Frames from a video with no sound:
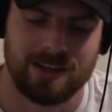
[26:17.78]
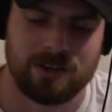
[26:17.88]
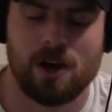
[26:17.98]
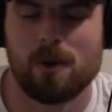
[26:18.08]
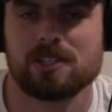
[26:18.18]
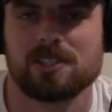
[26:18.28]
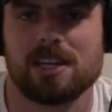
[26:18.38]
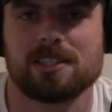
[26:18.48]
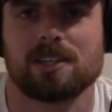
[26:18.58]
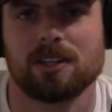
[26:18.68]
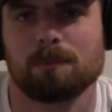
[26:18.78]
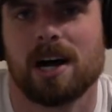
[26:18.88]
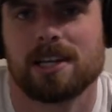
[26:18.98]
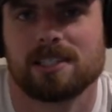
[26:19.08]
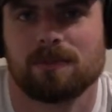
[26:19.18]
no, it's a good
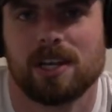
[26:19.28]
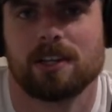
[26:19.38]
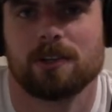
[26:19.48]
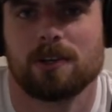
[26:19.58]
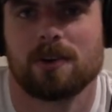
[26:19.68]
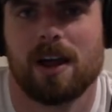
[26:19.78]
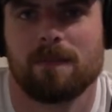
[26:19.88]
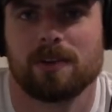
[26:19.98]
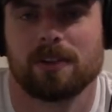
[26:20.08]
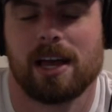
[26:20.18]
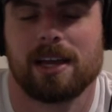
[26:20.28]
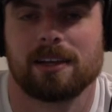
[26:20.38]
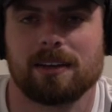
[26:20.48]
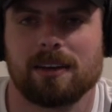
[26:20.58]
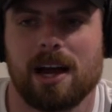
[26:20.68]
positive thing to do, and I feel
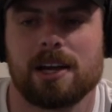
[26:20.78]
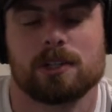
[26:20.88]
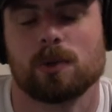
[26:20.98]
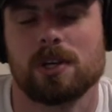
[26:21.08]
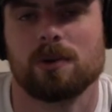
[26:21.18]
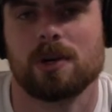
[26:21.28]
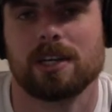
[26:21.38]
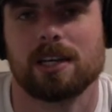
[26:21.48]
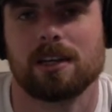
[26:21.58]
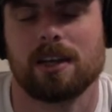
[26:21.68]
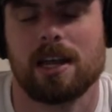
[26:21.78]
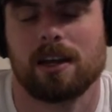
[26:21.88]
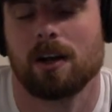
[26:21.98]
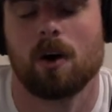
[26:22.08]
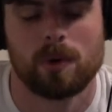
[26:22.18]
like I enjoy doing it.
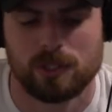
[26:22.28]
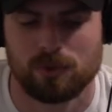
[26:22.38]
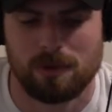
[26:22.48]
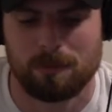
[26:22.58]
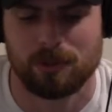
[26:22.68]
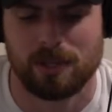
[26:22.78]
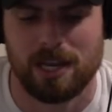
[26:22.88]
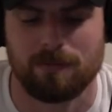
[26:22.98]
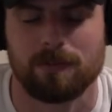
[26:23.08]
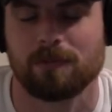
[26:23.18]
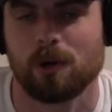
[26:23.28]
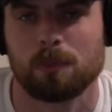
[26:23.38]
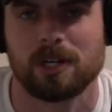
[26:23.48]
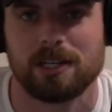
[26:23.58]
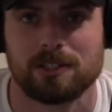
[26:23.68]
And always remember that if you're
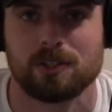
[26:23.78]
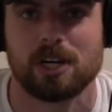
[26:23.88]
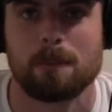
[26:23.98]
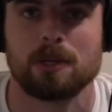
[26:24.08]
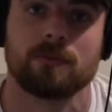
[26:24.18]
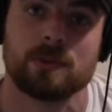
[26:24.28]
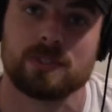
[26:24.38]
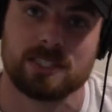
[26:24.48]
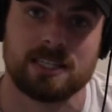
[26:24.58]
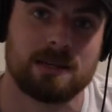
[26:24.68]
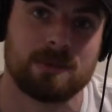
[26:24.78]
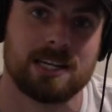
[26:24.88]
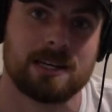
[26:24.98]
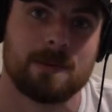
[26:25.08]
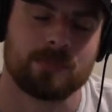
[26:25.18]
following me on Instagram and if you see
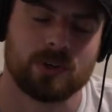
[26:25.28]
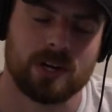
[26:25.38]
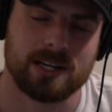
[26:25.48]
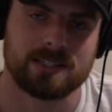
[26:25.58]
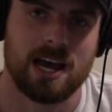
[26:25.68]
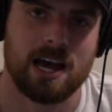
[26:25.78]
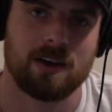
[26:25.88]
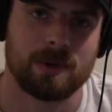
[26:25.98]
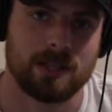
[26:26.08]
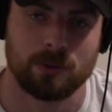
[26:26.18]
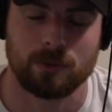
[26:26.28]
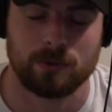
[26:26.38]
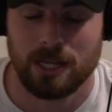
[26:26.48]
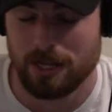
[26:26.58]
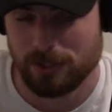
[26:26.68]
me, or I guess have my
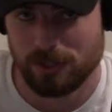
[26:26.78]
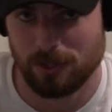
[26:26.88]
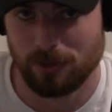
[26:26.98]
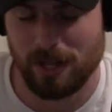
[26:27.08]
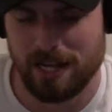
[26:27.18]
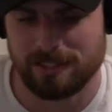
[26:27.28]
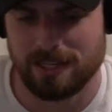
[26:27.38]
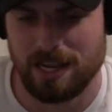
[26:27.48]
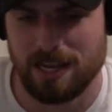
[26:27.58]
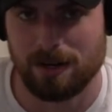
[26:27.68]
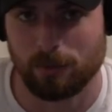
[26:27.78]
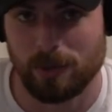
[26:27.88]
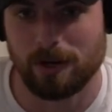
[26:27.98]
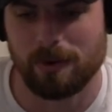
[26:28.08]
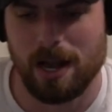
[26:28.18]
little circle has a
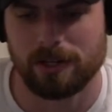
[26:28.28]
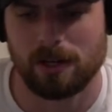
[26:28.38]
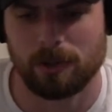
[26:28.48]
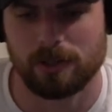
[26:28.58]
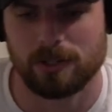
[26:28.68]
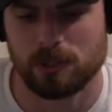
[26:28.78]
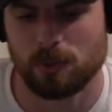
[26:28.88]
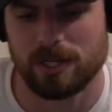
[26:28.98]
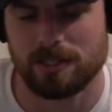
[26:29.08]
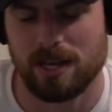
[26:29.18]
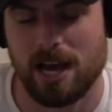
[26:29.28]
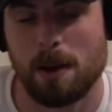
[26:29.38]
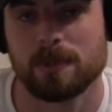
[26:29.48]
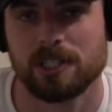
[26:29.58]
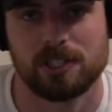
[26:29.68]
ring around it up on the story
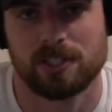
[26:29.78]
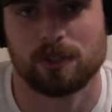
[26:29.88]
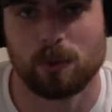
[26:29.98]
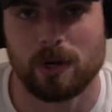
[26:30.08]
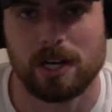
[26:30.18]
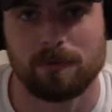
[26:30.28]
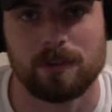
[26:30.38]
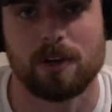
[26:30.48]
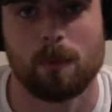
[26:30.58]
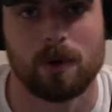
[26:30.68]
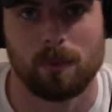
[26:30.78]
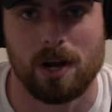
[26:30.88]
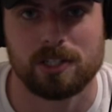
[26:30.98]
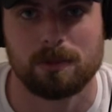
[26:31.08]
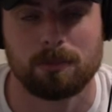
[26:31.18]
tab, to just ignore it if you don't want to
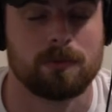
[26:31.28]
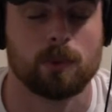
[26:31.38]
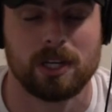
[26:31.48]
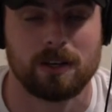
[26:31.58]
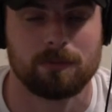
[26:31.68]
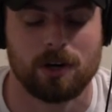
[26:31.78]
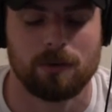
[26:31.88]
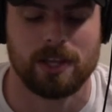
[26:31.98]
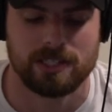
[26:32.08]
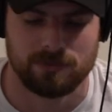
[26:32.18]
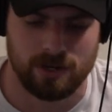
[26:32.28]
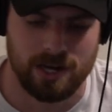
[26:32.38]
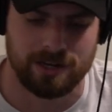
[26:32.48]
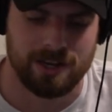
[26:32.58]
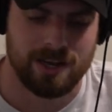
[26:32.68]
watch it. But if you want to get involved, that's
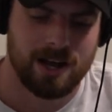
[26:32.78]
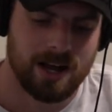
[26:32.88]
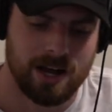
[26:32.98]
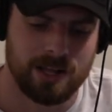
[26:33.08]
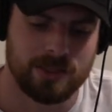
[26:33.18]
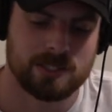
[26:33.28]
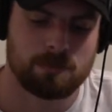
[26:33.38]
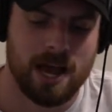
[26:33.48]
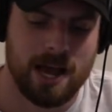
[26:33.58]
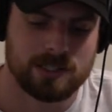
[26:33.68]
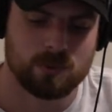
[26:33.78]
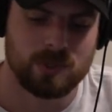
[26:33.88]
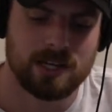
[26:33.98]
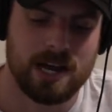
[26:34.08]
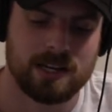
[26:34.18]
fine. This past
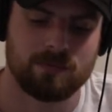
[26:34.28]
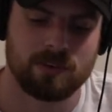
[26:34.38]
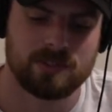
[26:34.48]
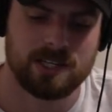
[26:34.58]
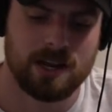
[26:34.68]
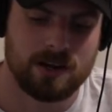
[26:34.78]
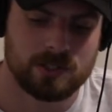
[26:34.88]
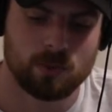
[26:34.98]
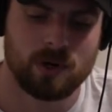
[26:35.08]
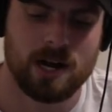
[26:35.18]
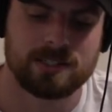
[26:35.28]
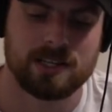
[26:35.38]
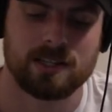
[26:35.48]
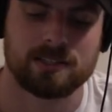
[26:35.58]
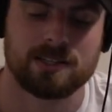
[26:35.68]
week, I did 15 air squats
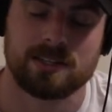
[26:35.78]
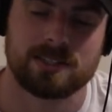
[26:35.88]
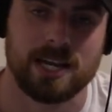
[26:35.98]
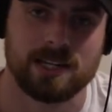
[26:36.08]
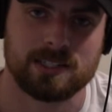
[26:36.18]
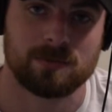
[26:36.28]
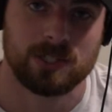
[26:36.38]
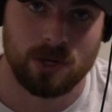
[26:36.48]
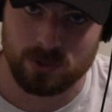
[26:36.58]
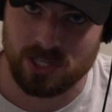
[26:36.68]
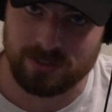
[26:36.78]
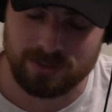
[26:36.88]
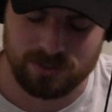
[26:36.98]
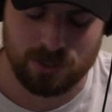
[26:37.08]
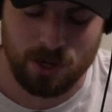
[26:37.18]
and then 10 seconds of toe
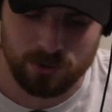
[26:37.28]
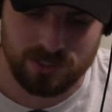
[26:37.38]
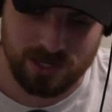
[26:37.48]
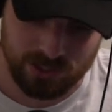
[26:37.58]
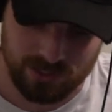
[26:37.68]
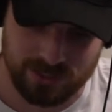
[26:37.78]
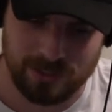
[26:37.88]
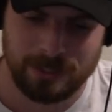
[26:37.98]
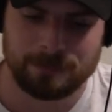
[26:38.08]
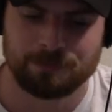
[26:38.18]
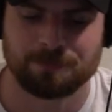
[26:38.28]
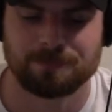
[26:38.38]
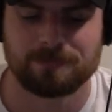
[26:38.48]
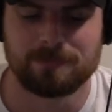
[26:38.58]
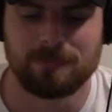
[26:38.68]
touches.
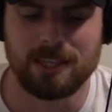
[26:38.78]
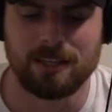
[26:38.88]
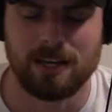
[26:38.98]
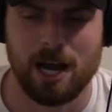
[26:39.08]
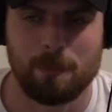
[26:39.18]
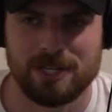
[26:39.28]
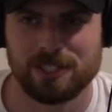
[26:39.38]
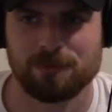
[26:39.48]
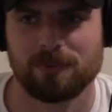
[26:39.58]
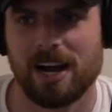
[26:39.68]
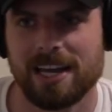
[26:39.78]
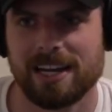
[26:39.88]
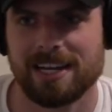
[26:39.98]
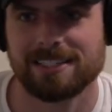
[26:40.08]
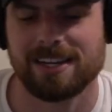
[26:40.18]
I missed
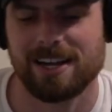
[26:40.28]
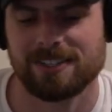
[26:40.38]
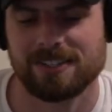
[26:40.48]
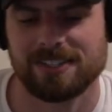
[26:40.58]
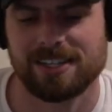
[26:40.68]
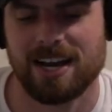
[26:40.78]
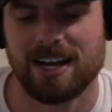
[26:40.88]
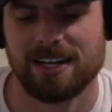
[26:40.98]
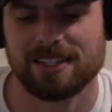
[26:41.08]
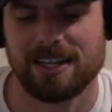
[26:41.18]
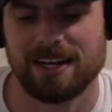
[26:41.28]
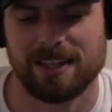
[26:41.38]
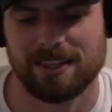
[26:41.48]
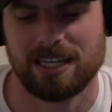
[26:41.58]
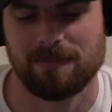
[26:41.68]
Friday's exercise, and then I
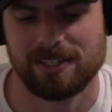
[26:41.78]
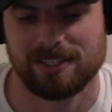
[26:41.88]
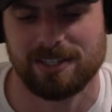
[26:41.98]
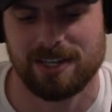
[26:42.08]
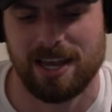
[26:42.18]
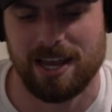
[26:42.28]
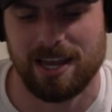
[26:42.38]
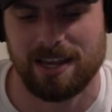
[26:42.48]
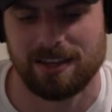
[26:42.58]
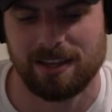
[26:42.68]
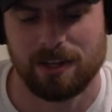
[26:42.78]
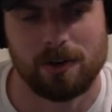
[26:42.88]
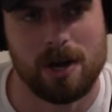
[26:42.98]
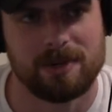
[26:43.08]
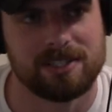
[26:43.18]
think even today,
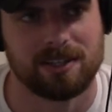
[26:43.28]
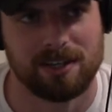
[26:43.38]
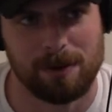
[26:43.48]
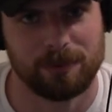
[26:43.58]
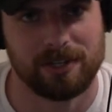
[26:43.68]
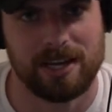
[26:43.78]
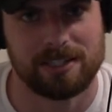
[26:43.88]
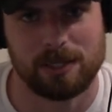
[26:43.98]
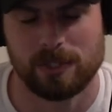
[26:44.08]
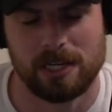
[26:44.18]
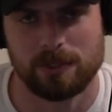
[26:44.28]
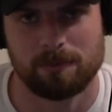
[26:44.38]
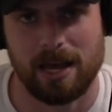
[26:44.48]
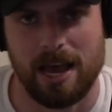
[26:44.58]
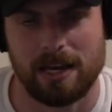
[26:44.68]
no, I missed a couple days. It was
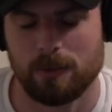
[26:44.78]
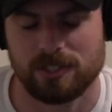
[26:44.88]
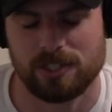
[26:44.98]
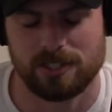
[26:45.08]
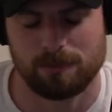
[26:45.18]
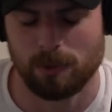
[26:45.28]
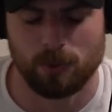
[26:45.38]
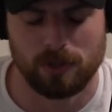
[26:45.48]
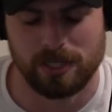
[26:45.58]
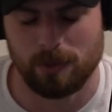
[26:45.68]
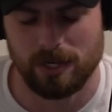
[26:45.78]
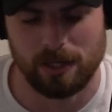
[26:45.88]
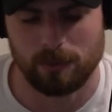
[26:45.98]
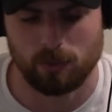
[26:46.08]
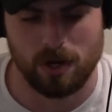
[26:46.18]
bad. It was just Memorial Day
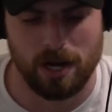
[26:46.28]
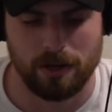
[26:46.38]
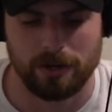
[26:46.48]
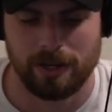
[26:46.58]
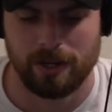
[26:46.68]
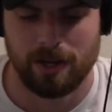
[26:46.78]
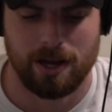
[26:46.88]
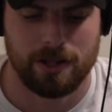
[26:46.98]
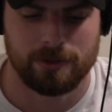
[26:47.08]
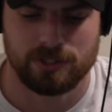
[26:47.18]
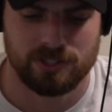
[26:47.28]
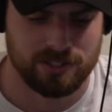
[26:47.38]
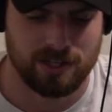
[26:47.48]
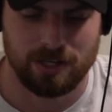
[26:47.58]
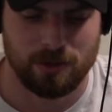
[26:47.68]
weekend was wild. There was just
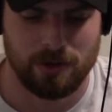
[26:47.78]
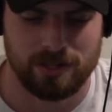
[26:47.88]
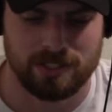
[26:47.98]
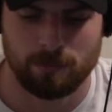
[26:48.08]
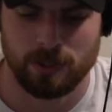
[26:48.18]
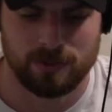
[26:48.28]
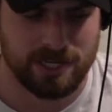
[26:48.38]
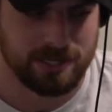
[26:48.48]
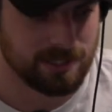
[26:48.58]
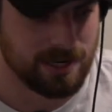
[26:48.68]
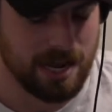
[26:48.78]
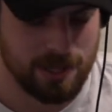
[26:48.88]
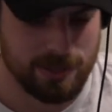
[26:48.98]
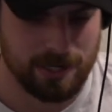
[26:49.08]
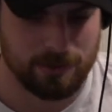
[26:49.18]
a lot going on and stuff. But it was like today,
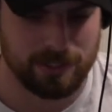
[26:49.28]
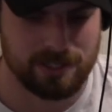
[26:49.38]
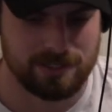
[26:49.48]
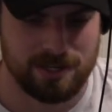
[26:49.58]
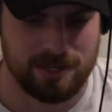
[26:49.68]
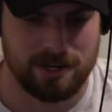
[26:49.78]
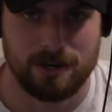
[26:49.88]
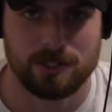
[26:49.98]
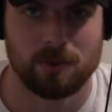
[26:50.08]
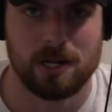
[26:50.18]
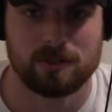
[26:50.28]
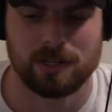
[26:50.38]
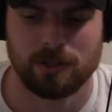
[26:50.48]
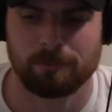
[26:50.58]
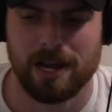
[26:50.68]
I think I only did 10 air squats, and
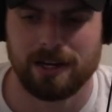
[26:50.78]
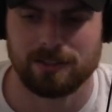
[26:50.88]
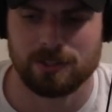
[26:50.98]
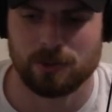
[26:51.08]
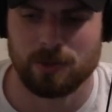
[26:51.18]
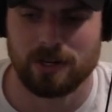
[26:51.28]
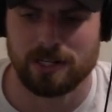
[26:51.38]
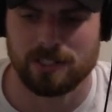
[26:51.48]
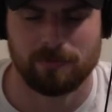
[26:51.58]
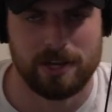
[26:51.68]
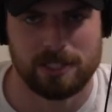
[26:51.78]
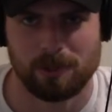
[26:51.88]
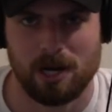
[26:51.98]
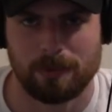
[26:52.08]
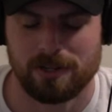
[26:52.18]
I looked back to the story and I just face
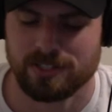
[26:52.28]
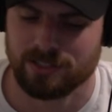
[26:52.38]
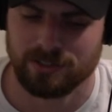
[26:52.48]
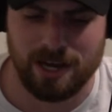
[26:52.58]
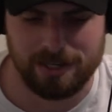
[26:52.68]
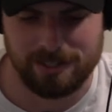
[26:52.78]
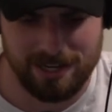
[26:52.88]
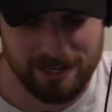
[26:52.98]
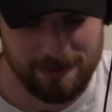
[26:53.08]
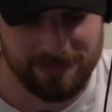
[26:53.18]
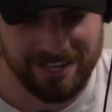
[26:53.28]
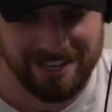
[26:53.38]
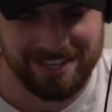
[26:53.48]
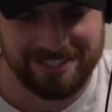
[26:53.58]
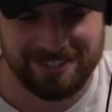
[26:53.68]
palmed. I was like, God dang it.
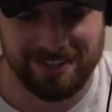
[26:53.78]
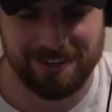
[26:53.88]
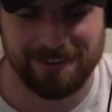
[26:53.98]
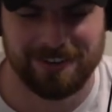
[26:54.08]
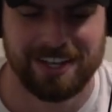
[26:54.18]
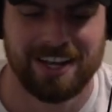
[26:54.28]
So,